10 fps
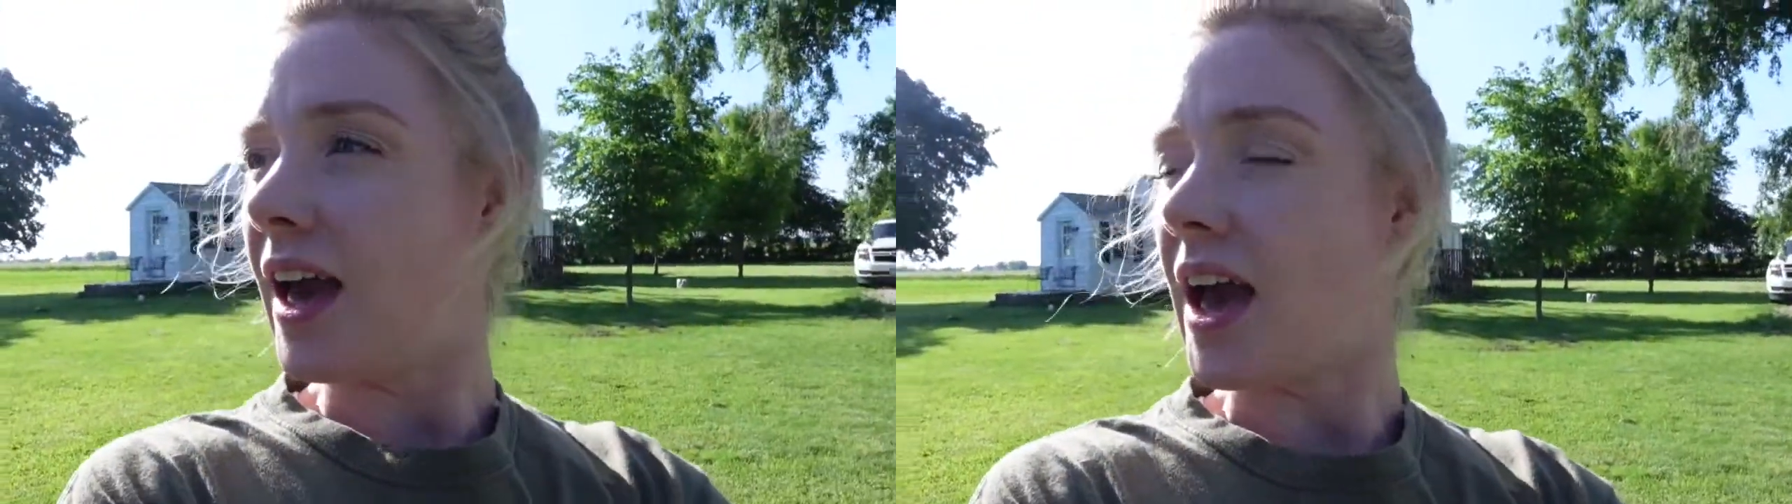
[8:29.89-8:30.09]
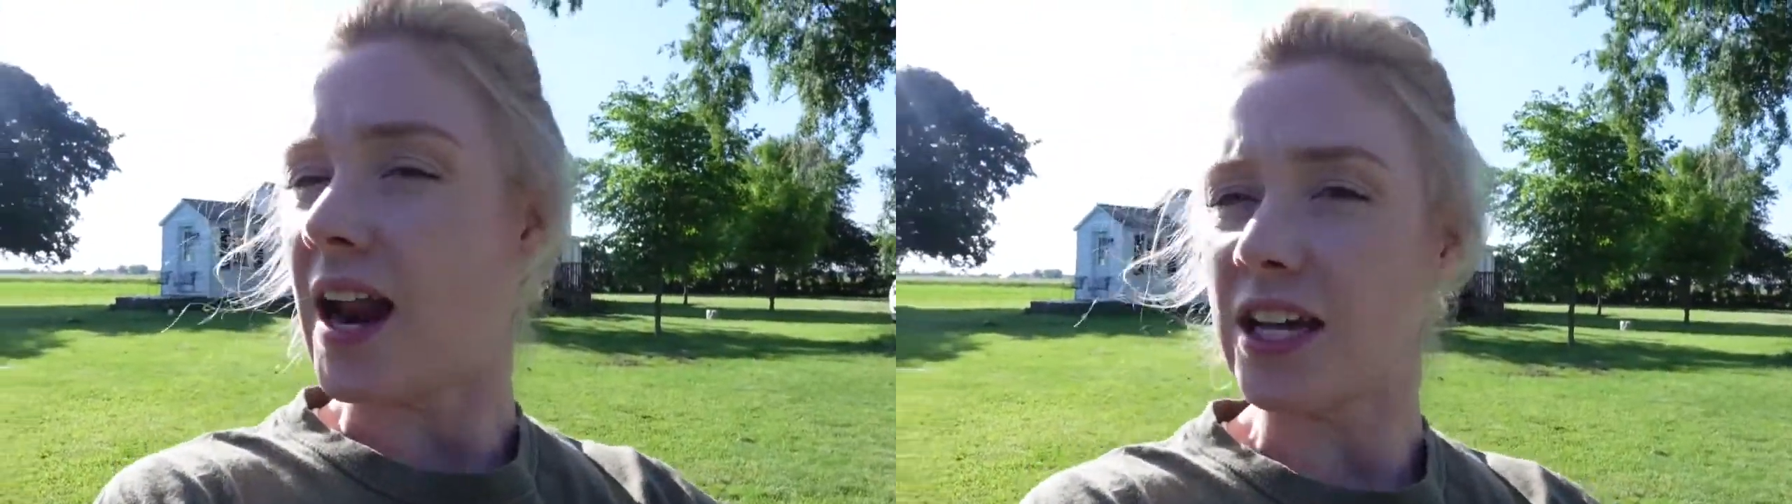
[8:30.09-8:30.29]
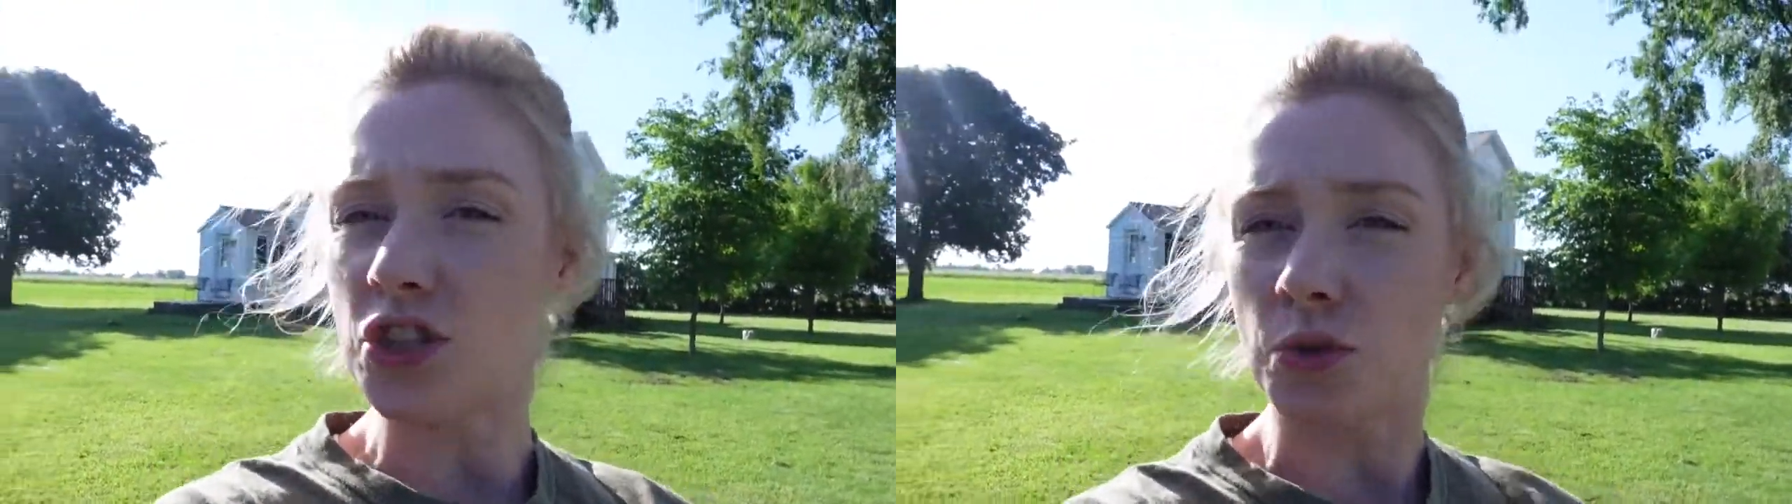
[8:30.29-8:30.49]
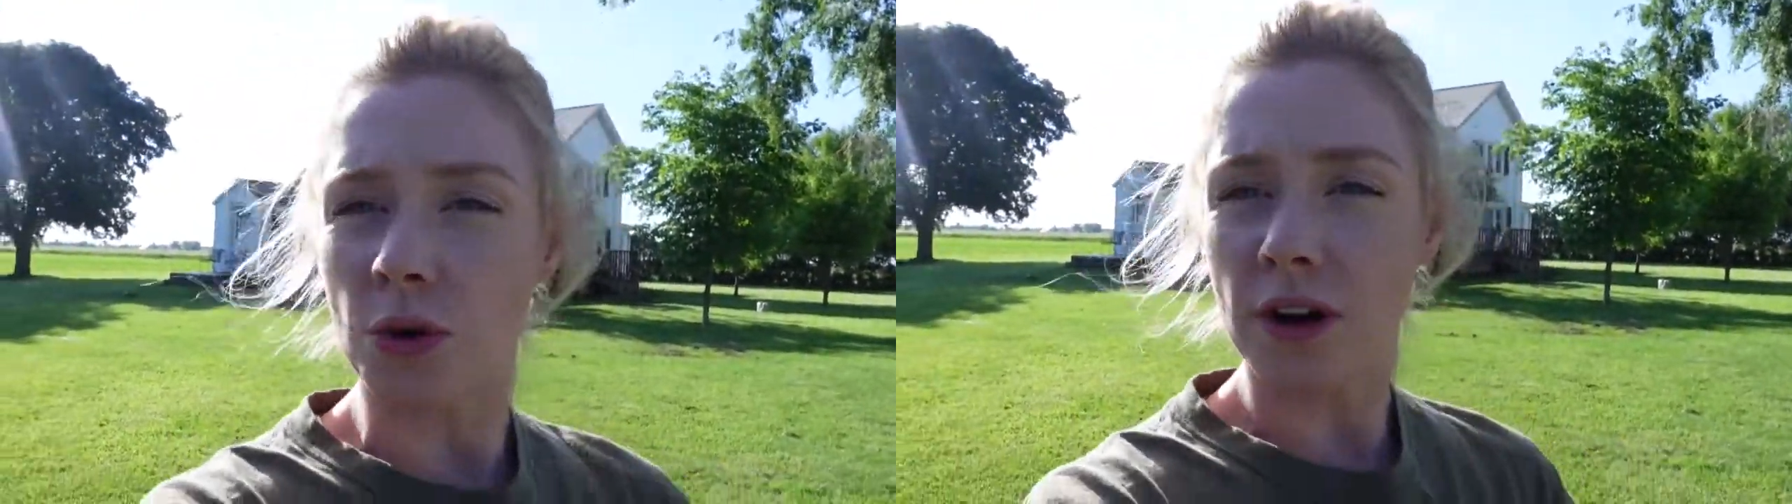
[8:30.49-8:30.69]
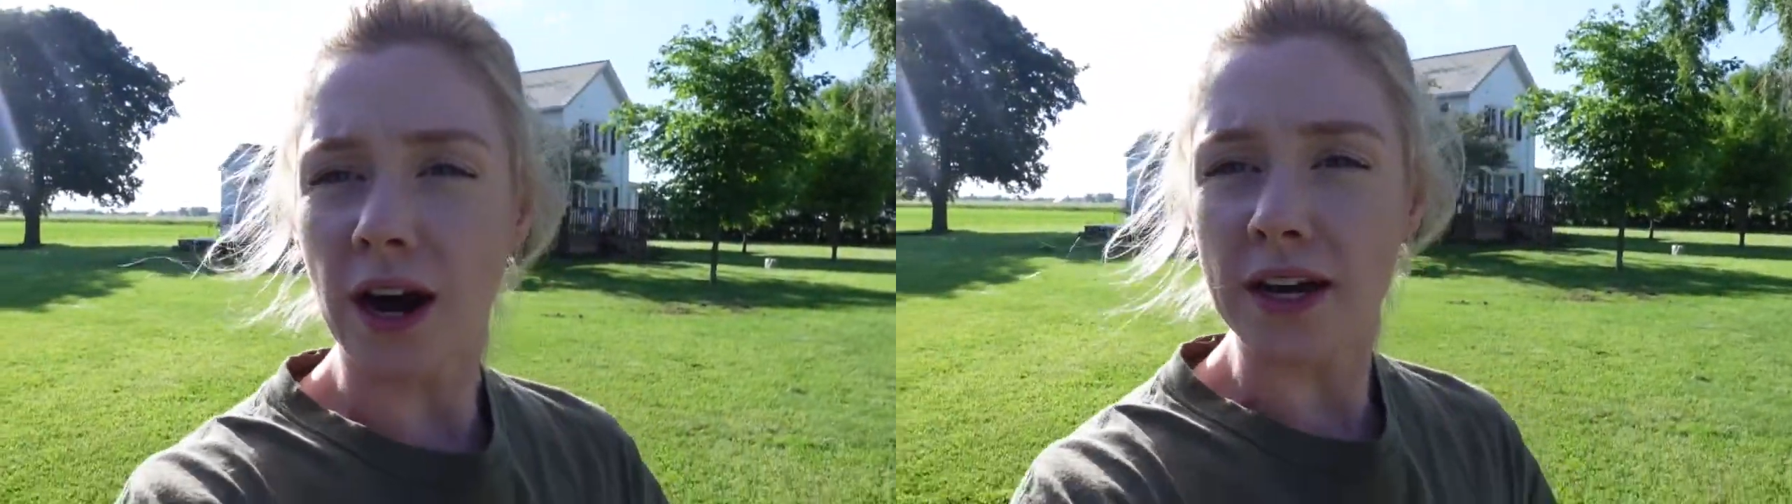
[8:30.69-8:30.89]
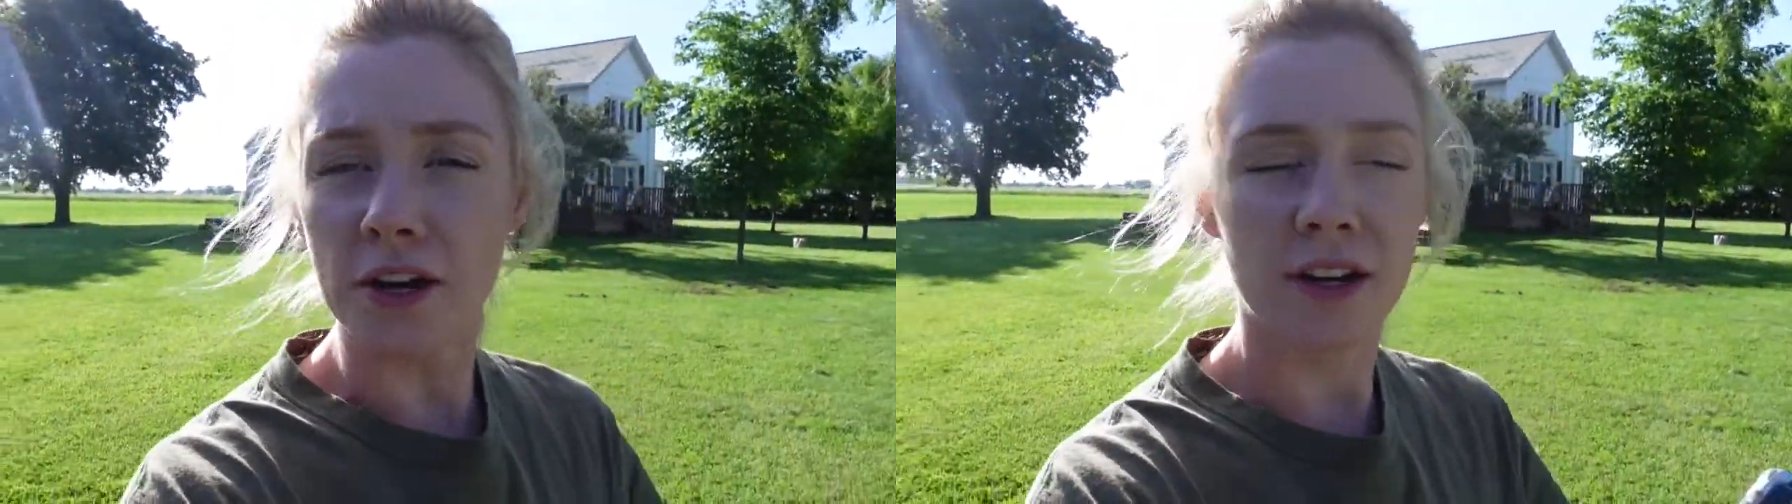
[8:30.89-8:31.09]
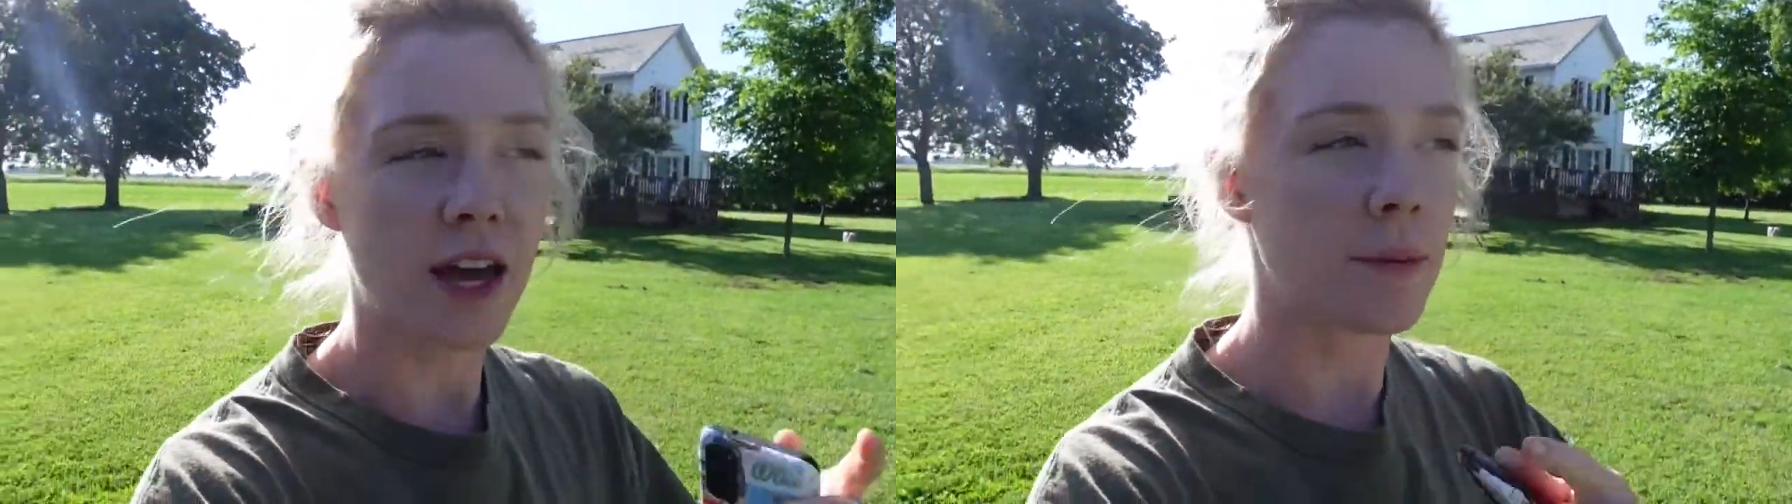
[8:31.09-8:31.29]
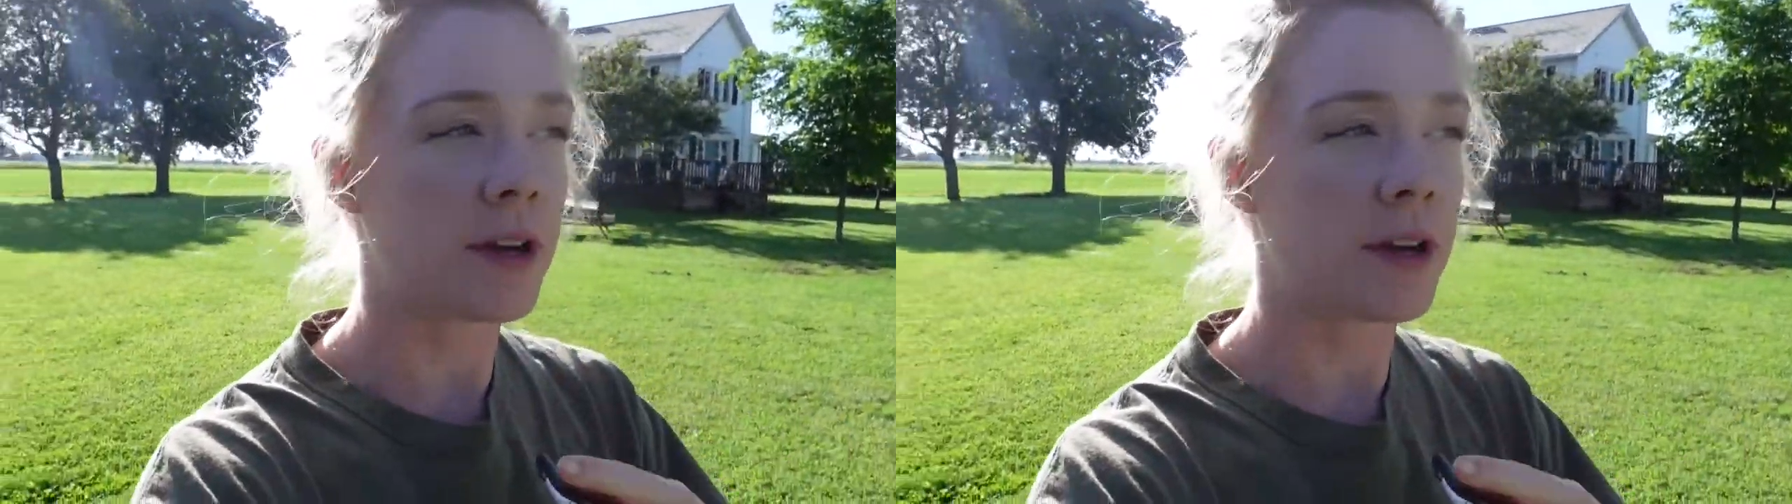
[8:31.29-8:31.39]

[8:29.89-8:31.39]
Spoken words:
and I swore I kept